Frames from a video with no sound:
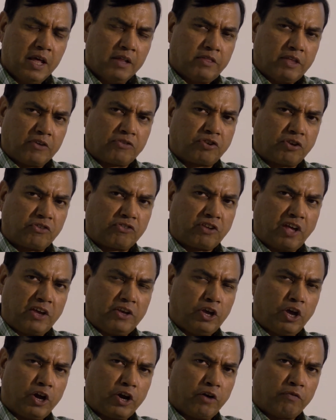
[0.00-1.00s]
This is the
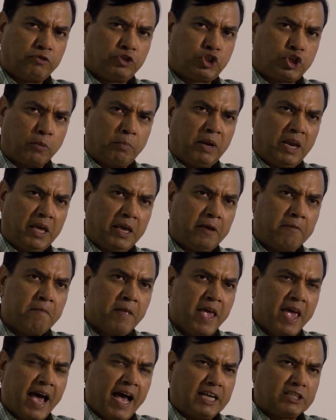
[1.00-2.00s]
year of Jubilee.
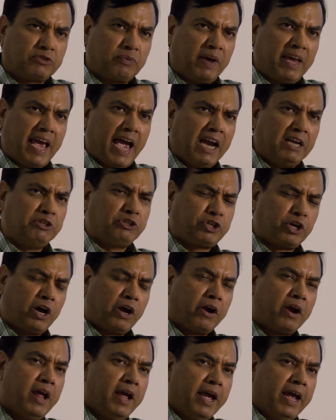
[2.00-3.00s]
As we enter
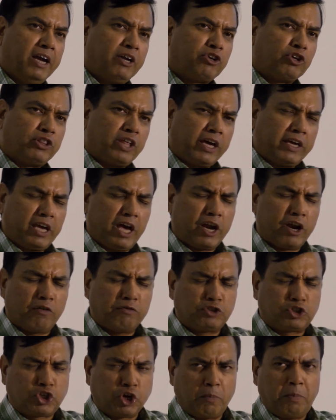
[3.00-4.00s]
into the year
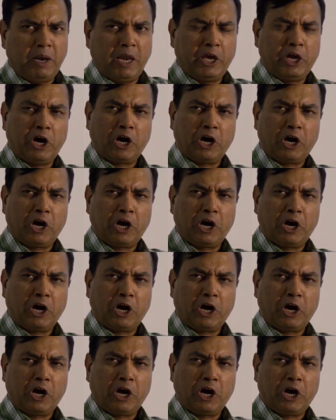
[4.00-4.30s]
of Jubilee,